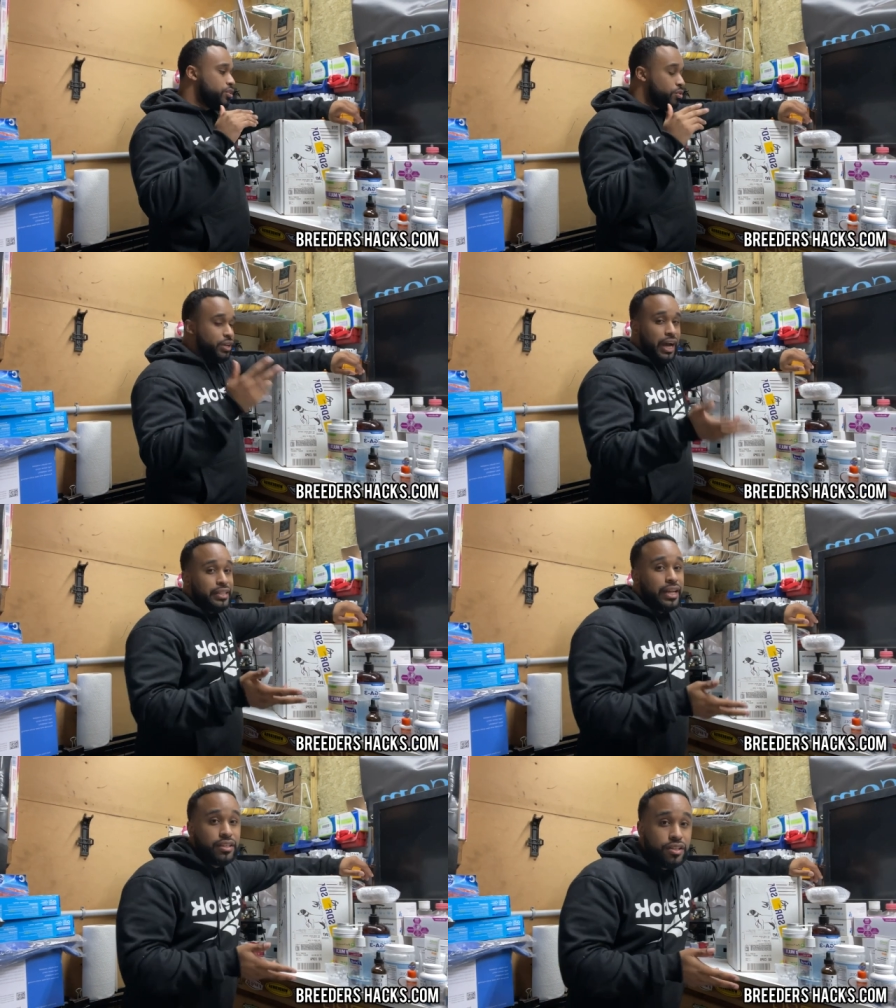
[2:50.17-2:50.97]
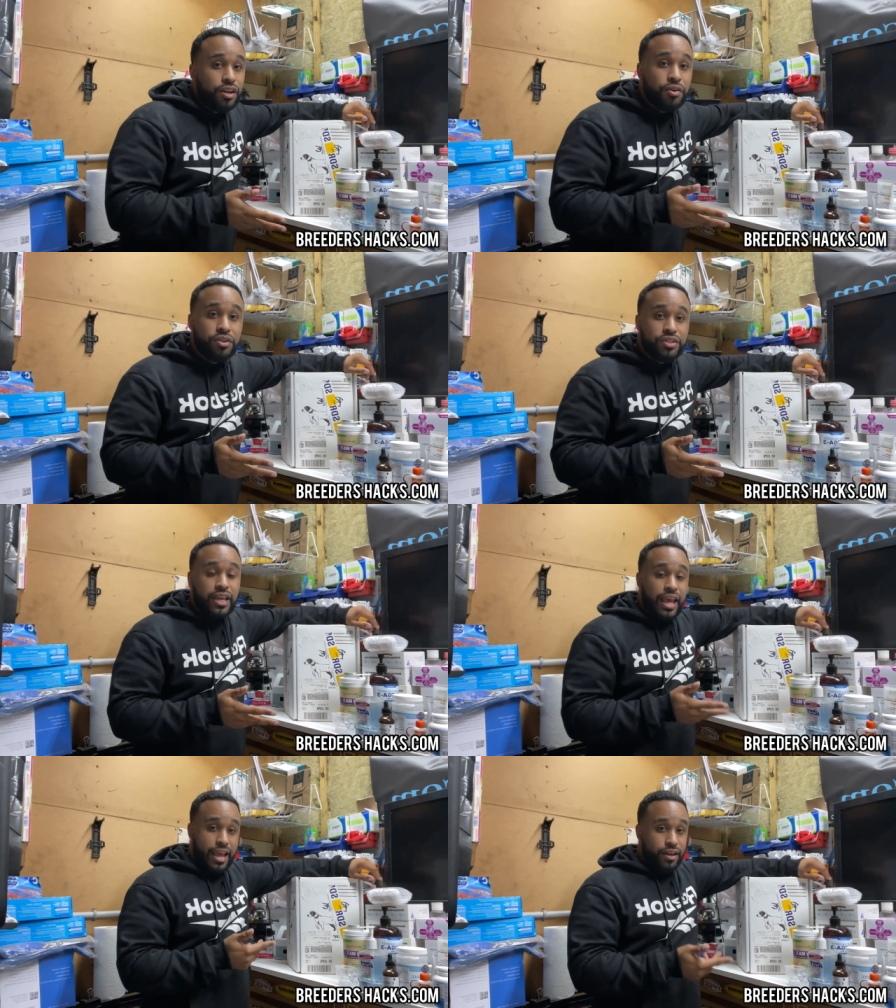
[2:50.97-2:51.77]
so you contact the stud owner, you
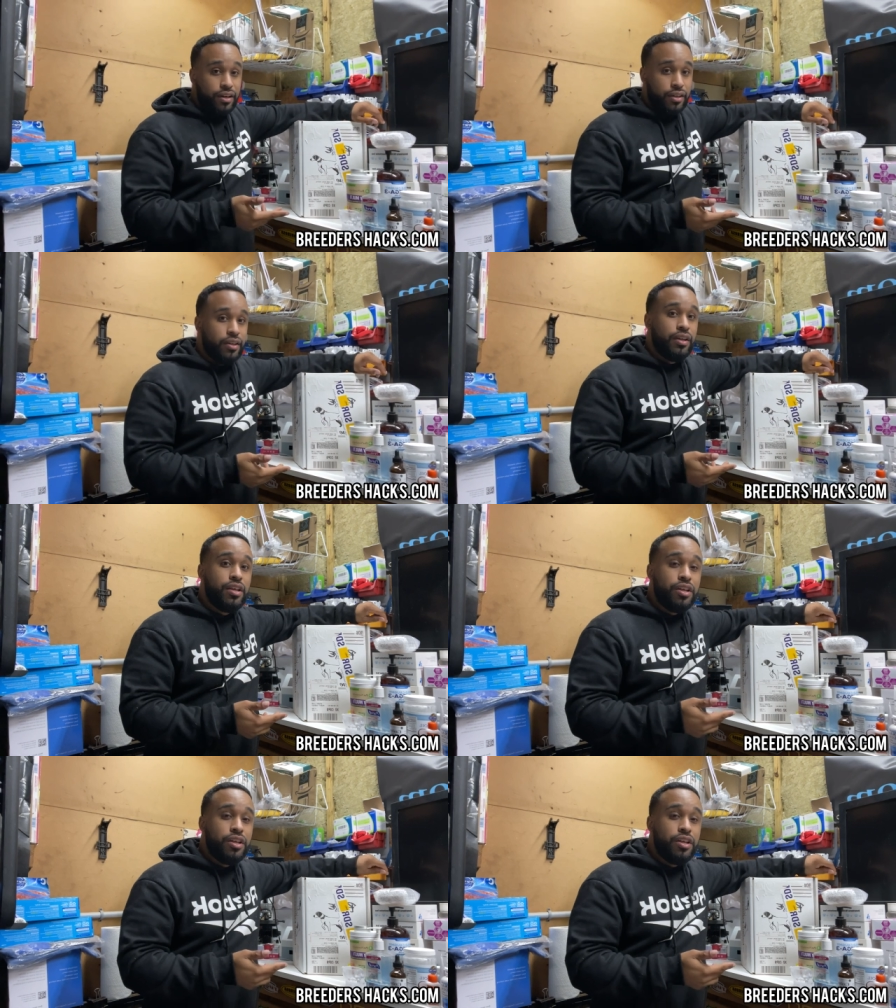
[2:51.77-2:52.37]
say, hey, look,